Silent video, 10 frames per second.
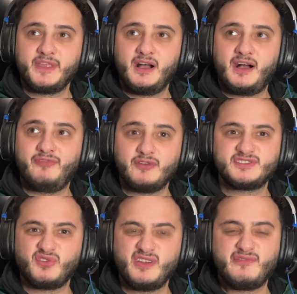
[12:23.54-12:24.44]
I felt
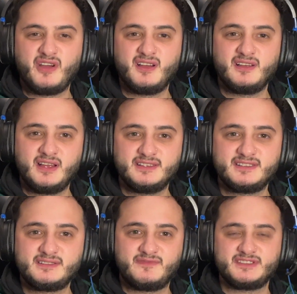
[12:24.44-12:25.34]
sorry for her
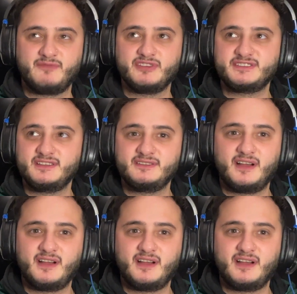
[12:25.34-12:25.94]
for some reason.